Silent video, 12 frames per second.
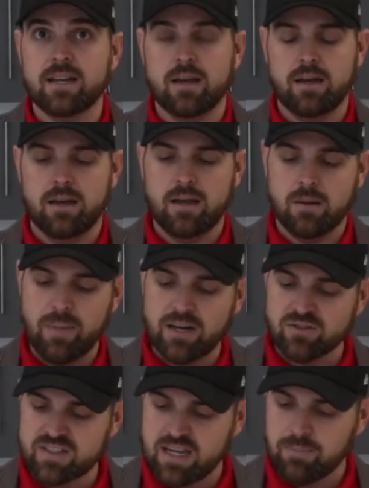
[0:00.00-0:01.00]
in a
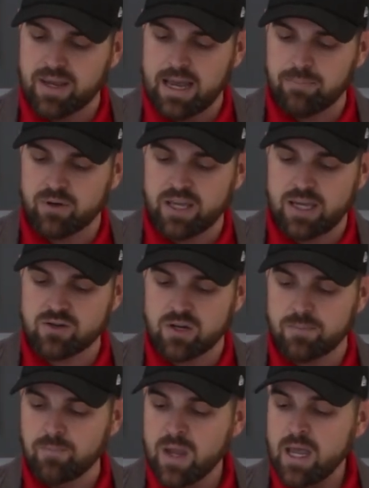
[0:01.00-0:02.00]
metal stamping
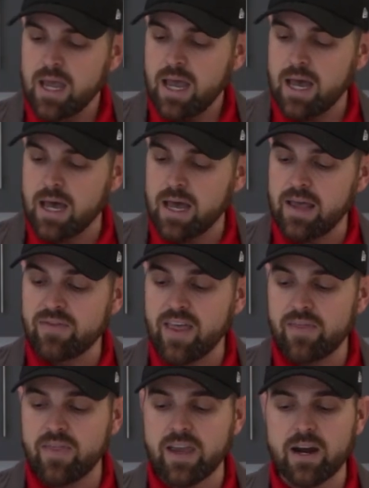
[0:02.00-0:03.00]
application. And
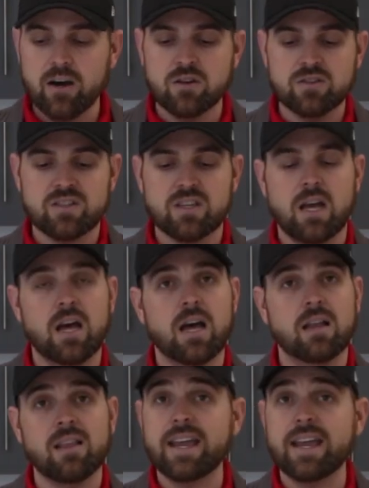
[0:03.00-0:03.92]
then there's a